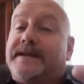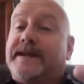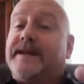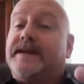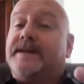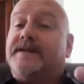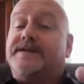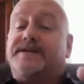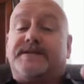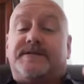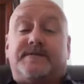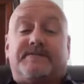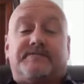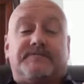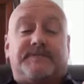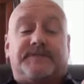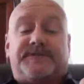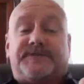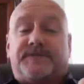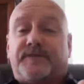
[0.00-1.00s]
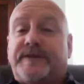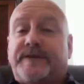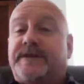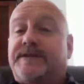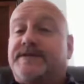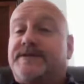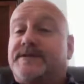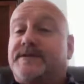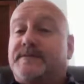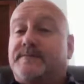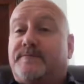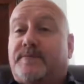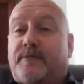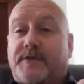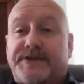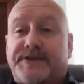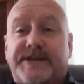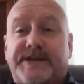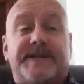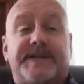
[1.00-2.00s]
Danish, Swedish,
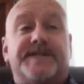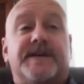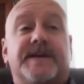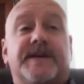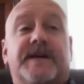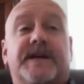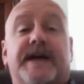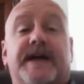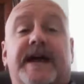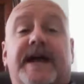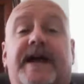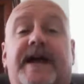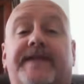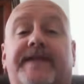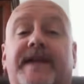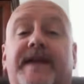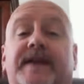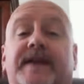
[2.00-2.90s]
Portuguese, and